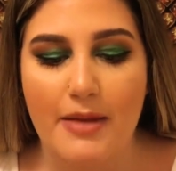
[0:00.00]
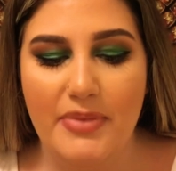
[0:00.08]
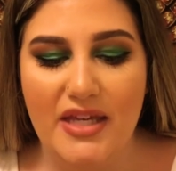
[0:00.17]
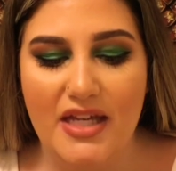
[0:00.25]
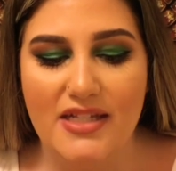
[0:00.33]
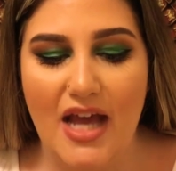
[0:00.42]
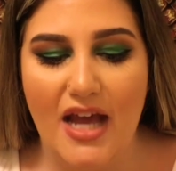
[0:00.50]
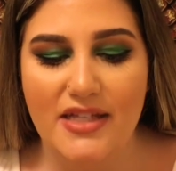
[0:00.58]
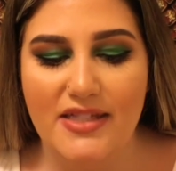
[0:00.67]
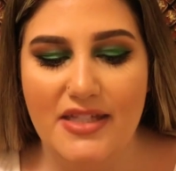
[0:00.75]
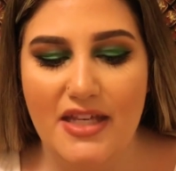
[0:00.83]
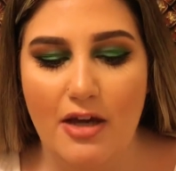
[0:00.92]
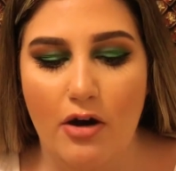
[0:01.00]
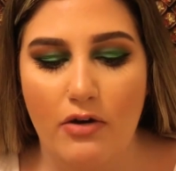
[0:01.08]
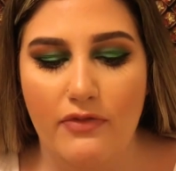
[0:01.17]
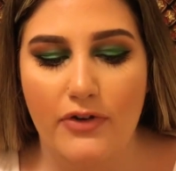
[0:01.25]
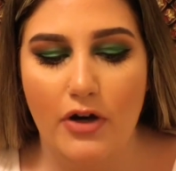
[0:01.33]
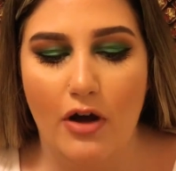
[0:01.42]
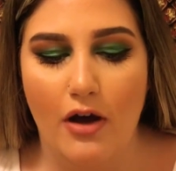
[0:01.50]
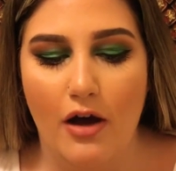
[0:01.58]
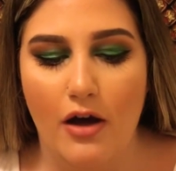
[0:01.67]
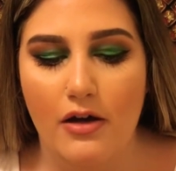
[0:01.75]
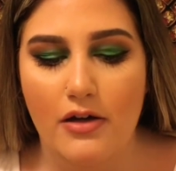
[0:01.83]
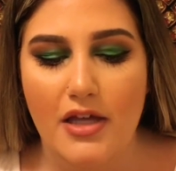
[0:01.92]
because I see
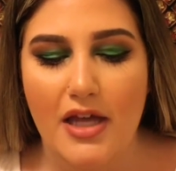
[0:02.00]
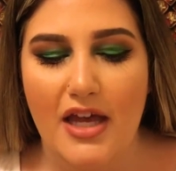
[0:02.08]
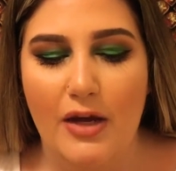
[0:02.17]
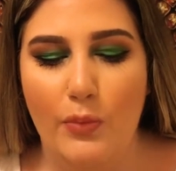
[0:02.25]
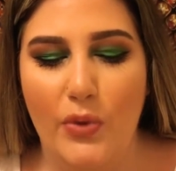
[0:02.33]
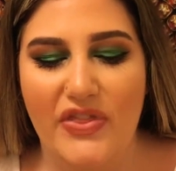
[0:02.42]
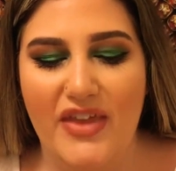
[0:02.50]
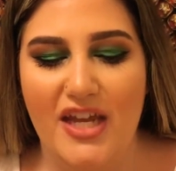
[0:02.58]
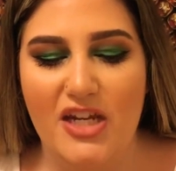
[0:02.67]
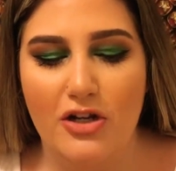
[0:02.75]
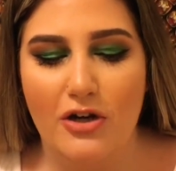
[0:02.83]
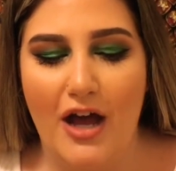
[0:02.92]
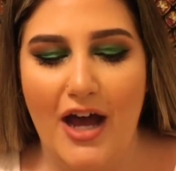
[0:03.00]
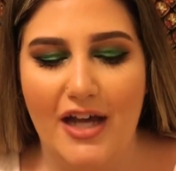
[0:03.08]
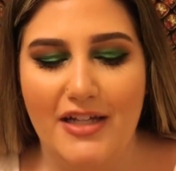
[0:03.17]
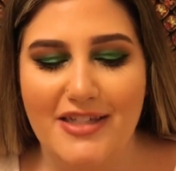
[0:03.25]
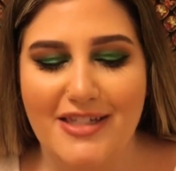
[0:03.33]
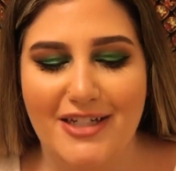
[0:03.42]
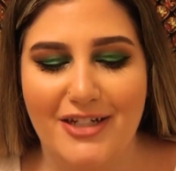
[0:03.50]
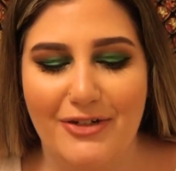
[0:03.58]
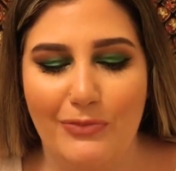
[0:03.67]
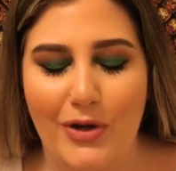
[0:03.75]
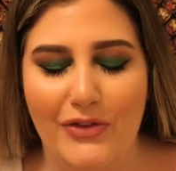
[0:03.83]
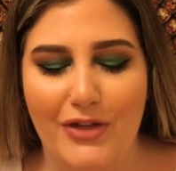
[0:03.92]
overall within your eyes
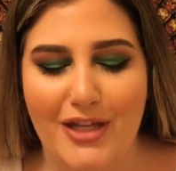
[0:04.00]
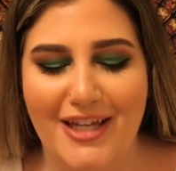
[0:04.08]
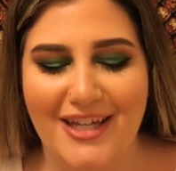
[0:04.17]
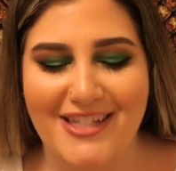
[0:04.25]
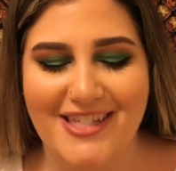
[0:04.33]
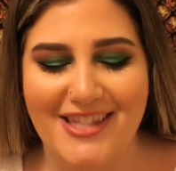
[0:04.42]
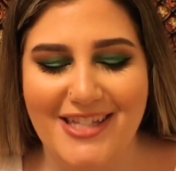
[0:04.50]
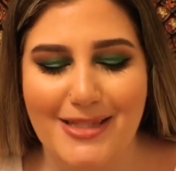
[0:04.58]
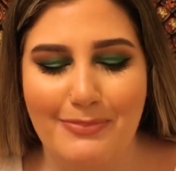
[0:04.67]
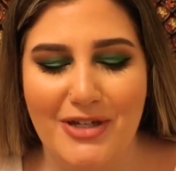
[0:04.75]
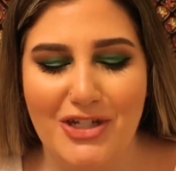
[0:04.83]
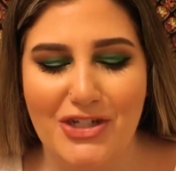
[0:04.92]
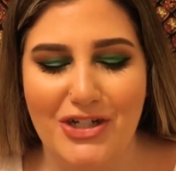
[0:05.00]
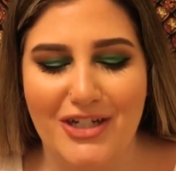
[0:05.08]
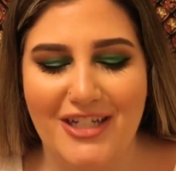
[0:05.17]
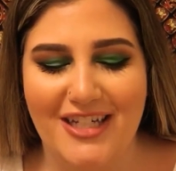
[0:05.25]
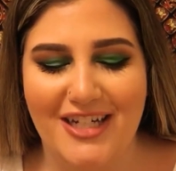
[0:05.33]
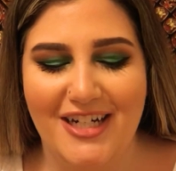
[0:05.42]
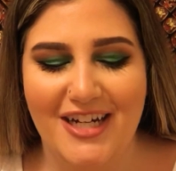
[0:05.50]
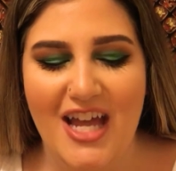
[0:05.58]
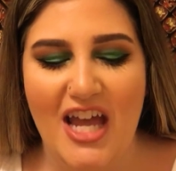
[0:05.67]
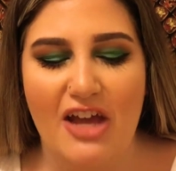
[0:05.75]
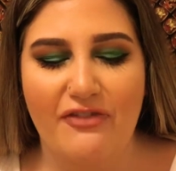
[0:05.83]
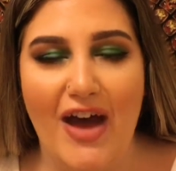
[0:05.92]
here, when looking into this picture here,
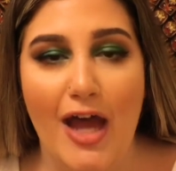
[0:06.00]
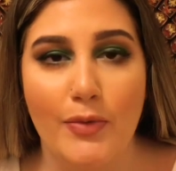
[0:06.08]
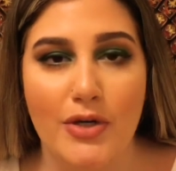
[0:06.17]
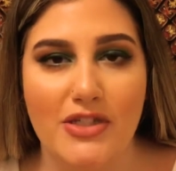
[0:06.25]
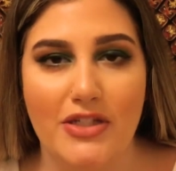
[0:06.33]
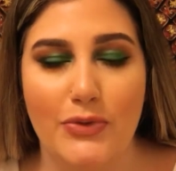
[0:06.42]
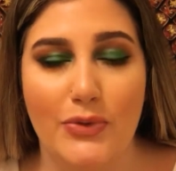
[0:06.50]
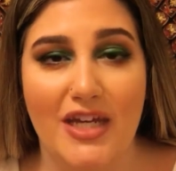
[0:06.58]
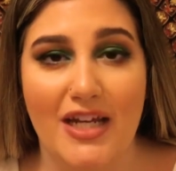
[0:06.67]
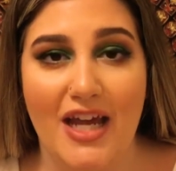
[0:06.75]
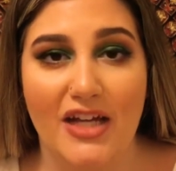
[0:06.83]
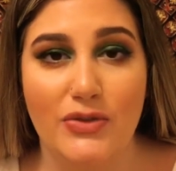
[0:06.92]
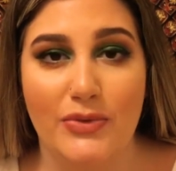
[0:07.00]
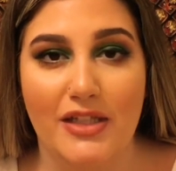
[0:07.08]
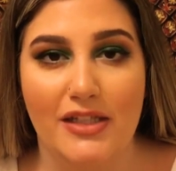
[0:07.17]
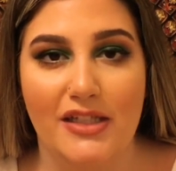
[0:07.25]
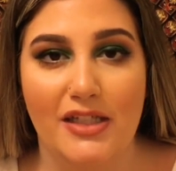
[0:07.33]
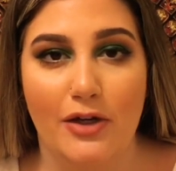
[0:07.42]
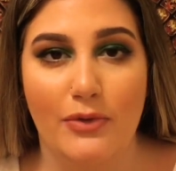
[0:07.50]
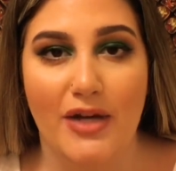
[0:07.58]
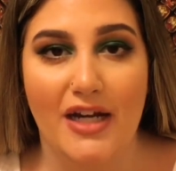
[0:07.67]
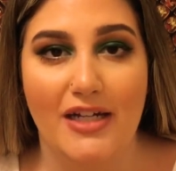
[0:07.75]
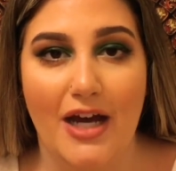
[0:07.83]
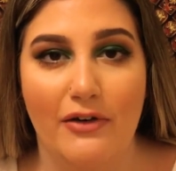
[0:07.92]
if I were to connect with a Leo
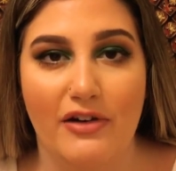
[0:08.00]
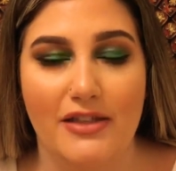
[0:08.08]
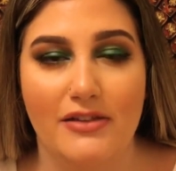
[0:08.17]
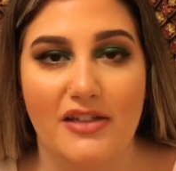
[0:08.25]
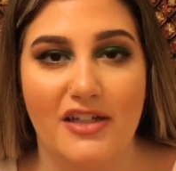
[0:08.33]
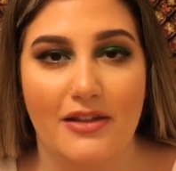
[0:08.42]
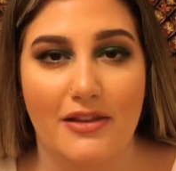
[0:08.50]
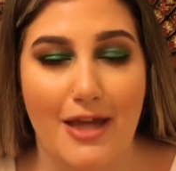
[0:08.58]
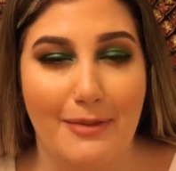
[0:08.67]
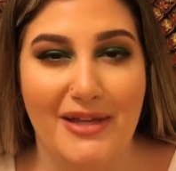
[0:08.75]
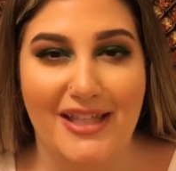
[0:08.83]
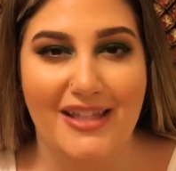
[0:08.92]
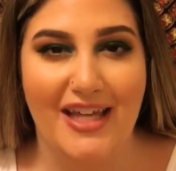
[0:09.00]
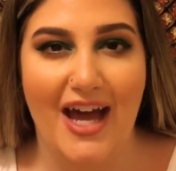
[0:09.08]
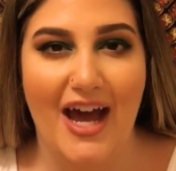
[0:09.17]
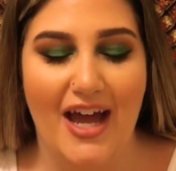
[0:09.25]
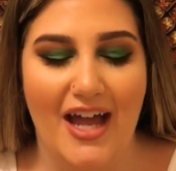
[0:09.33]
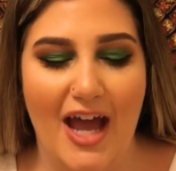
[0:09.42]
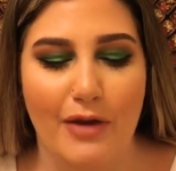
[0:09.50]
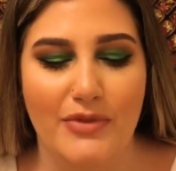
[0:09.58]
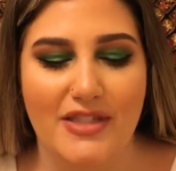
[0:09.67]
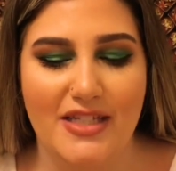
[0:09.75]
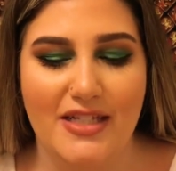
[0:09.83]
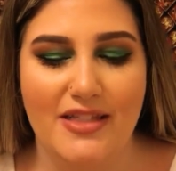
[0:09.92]
right now and look at them in the eye, I
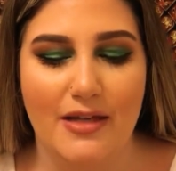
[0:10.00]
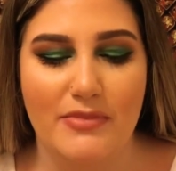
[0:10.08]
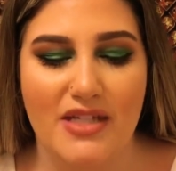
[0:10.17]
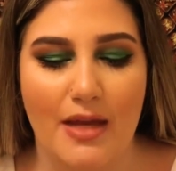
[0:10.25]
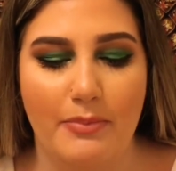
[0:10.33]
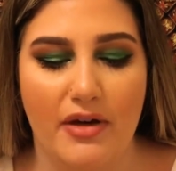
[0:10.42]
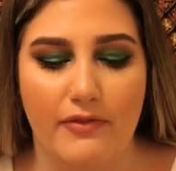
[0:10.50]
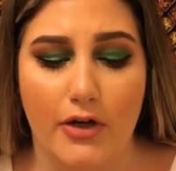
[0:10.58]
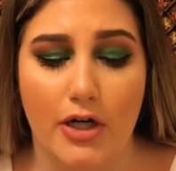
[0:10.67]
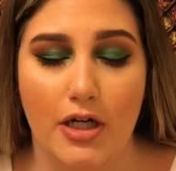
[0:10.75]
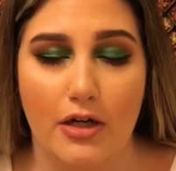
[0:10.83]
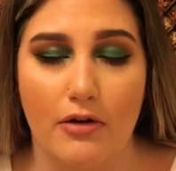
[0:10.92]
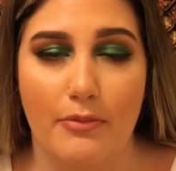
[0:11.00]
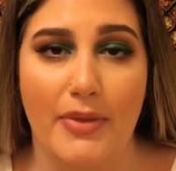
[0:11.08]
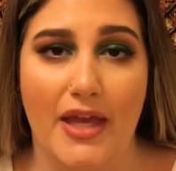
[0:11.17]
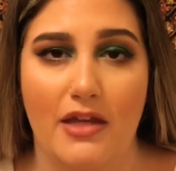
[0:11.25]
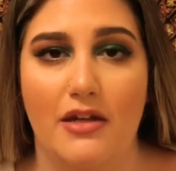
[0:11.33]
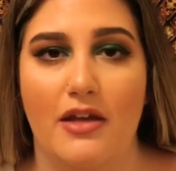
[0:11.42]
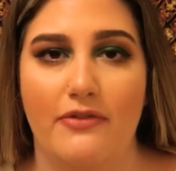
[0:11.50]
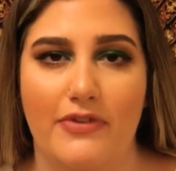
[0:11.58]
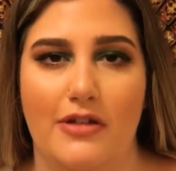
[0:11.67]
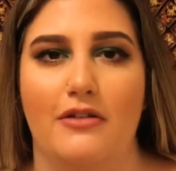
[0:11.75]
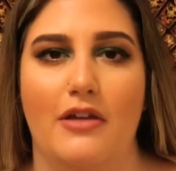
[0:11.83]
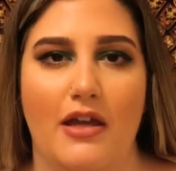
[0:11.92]
would see some type of hurt or pain, I
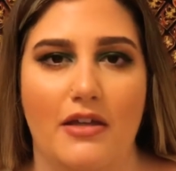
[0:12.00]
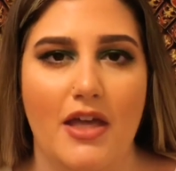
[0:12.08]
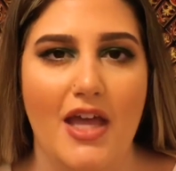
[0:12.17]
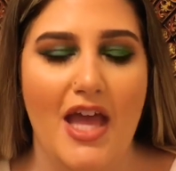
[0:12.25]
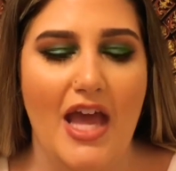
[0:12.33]
feel like.